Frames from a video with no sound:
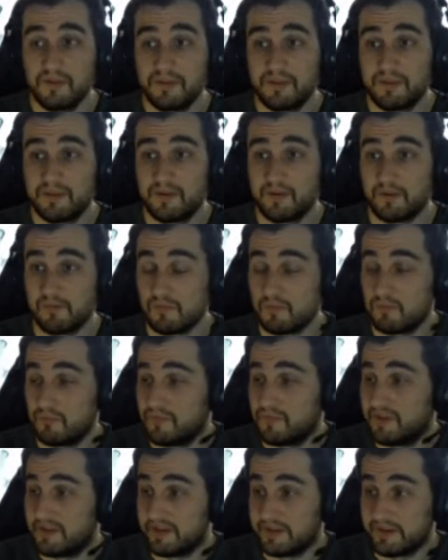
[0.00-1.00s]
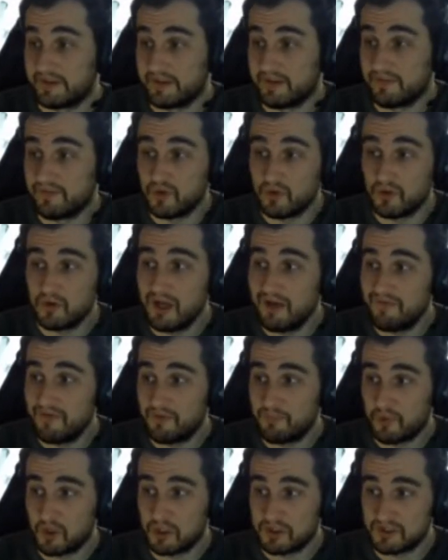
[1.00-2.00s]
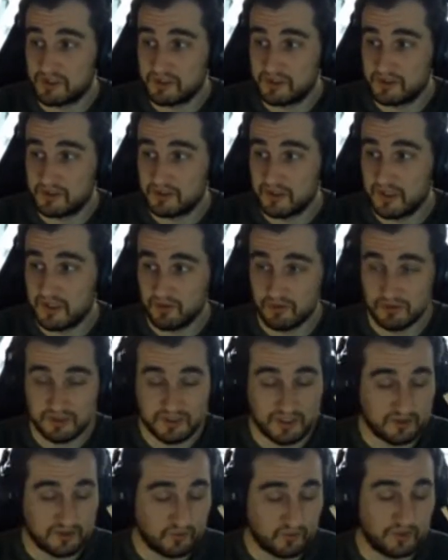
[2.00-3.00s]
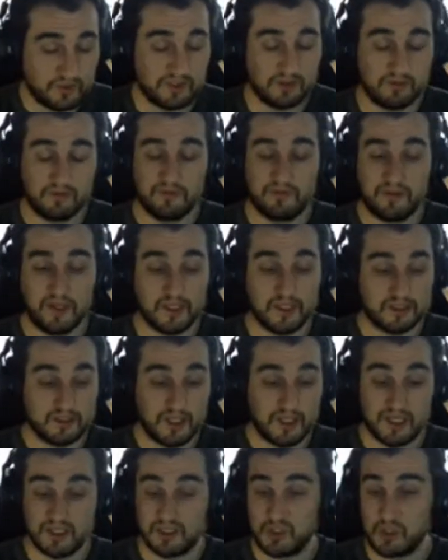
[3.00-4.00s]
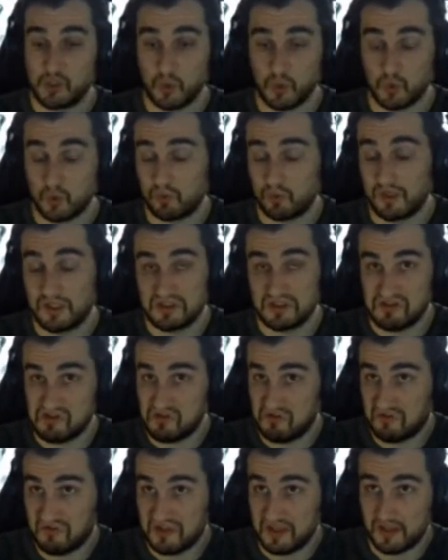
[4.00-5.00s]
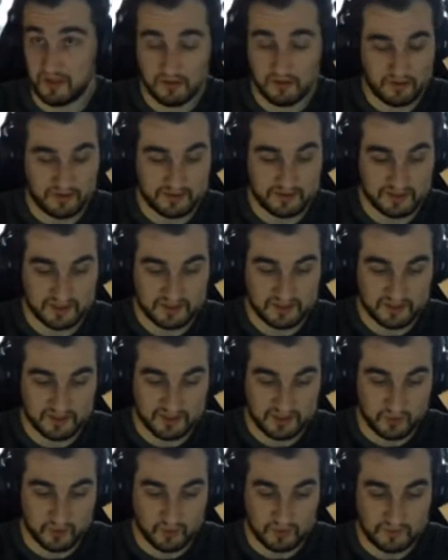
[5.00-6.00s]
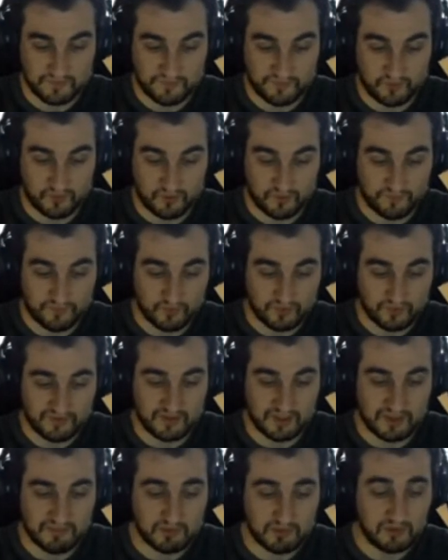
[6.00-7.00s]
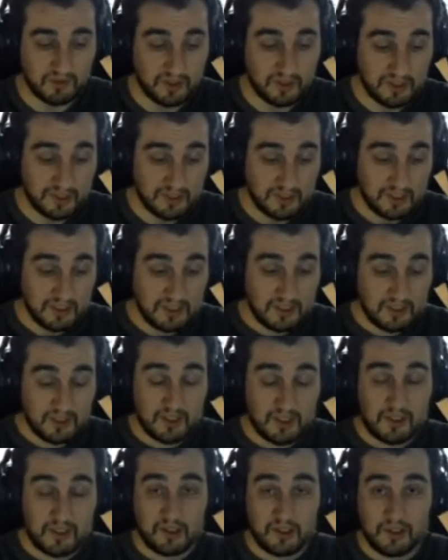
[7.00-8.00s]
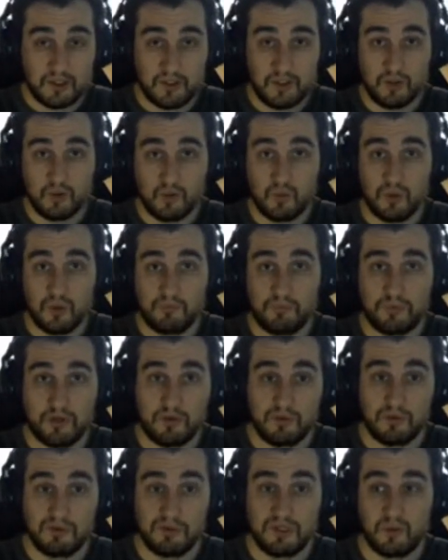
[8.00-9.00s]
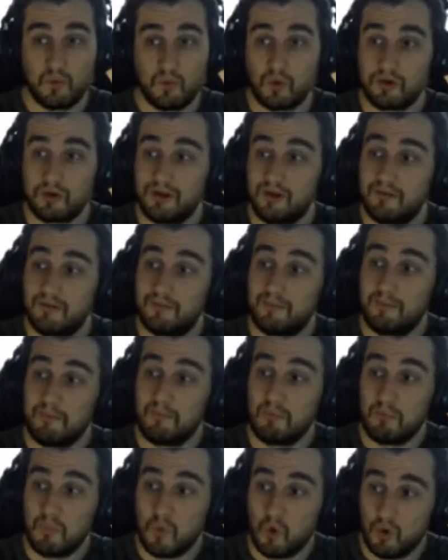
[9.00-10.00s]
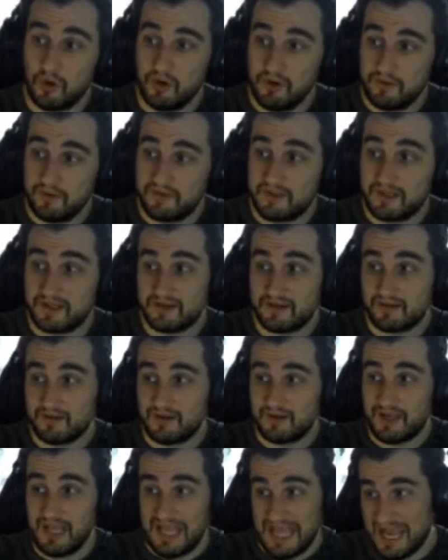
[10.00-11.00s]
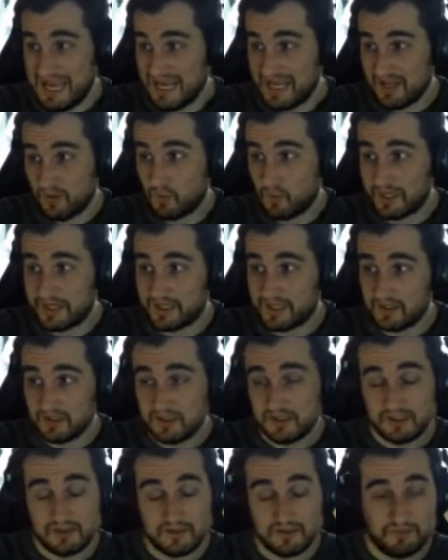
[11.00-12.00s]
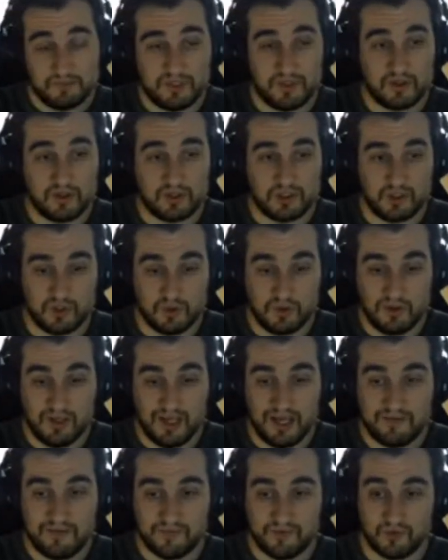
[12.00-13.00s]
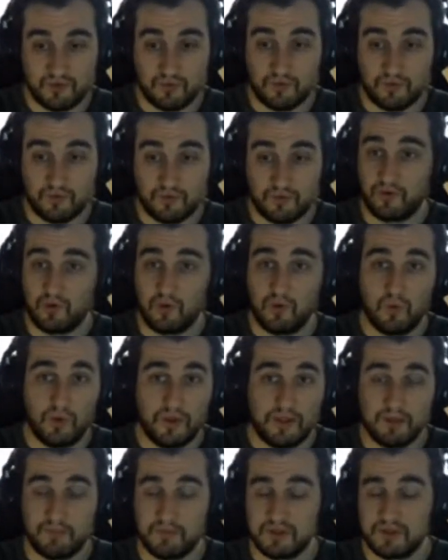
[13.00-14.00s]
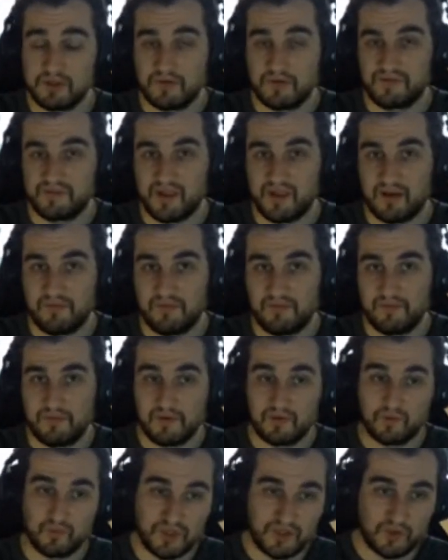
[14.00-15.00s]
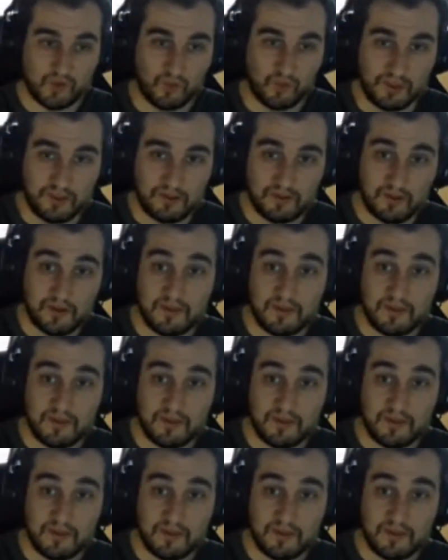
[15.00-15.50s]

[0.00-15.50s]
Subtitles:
If you don't have a process and you start doing things as you think it's good for the level, you will probably work more than anyone else because you'll have to throw away a bunch of stuff, redo it,